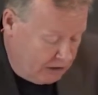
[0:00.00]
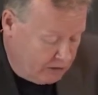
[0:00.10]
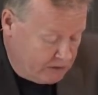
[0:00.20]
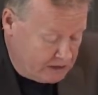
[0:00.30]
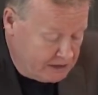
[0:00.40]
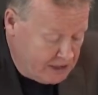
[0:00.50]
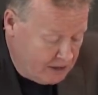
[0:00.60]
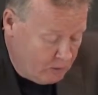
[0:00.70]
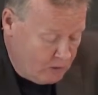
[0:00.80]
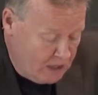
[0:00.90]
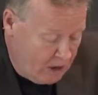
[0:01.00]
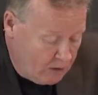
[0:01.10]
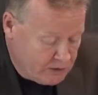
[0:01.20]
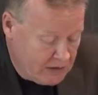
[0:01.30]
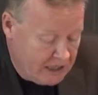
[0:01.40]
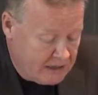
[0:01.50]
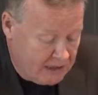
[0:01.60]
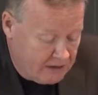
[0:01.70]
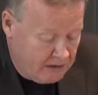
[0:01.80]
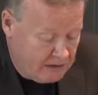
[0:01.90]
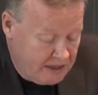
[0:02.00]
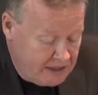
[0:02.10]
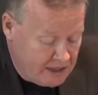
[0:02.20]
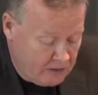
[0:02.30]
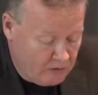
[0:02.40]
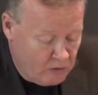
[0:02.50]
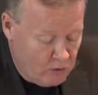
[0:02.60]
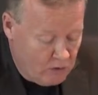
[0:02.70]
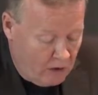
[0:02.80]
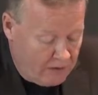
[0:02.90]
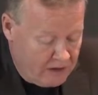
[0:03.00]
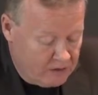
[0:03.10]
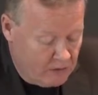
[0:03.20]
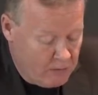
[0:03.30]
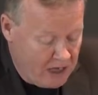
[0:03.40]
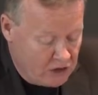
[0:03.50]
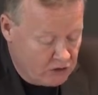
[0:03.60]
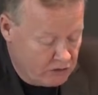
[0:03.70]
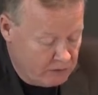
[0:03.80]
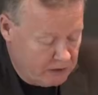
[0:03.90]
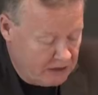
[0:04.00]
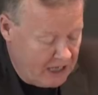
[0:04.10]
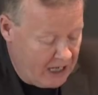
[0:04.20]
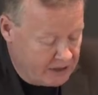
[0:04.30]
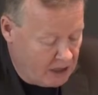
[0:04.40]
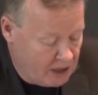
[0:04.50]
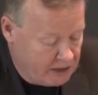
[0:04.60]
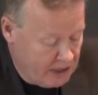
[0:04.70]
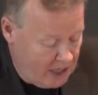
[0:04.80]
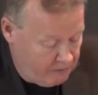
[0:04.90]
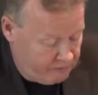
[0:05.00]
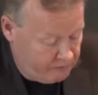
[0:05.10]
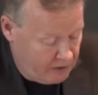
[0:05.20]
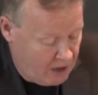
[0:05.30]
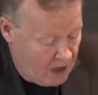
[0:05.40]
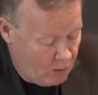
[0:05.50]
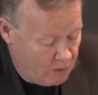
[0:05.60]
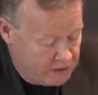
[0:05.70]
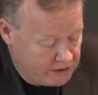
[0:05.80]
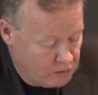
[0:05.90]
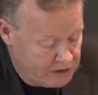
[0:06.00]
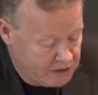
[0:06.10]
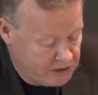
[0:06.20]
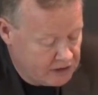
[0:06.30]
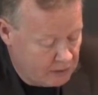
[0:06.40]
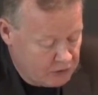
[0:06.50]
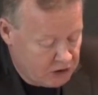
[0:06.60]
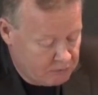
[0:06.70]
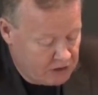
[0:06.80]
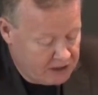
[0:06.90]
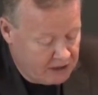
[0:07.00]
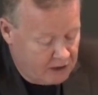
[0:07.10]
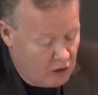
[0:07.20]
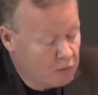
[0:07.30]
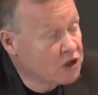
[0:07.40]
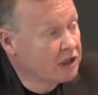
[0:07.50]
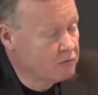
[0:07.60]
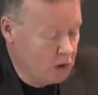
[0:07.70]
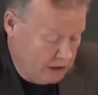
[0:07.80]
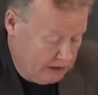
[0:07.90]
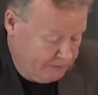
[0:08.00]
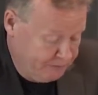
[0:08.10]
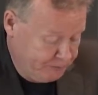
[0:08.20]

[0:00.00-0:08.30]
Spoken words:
generously, we also can get an insert view of the information triple as RDF with using the subject-predicate-object model.